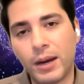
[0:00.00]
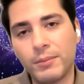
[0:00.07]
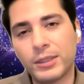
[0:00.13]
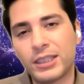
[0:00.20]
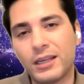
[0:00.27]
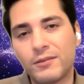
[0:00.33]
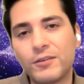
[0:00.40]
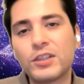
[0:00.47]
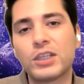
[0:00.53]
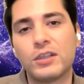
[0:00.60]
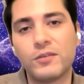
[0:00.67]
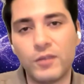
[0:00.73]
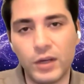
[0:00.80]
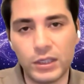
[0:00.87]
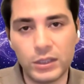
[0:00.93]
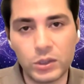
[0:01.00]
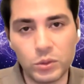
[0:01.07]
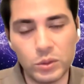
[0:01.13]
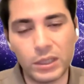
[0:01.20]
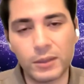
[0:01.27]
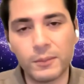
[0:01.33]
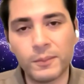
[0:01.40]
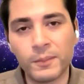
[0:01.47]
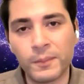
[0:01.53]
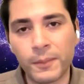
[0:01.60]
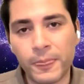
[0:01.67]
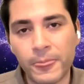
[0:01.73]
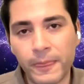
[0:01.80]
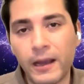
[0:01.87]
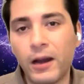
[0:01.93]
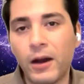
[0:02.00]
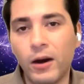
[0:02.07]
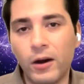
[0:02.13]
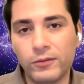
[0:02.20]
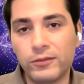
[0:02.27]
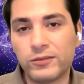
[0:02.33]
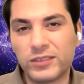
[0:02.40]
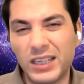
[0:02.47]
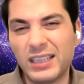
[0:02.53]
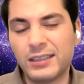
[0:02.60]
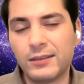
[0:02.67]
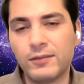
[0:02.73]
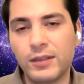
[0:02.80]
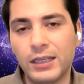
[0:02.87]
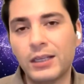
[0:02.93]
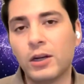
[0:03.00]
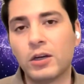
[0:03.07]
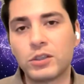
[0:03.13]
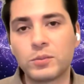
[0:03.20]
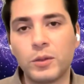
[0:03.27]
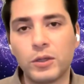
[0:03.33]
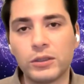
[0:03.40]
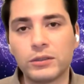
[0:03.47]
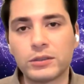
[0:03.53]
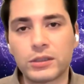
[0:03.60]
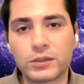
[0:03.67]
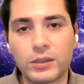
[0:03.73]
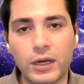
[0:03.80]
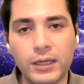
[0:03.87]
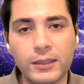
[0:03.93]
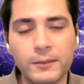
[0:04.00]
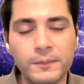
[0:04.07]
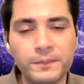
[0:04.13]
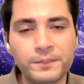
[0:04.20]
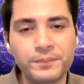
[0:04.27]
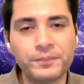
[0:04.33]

parameter efficient fine tuning of relatively large models, right?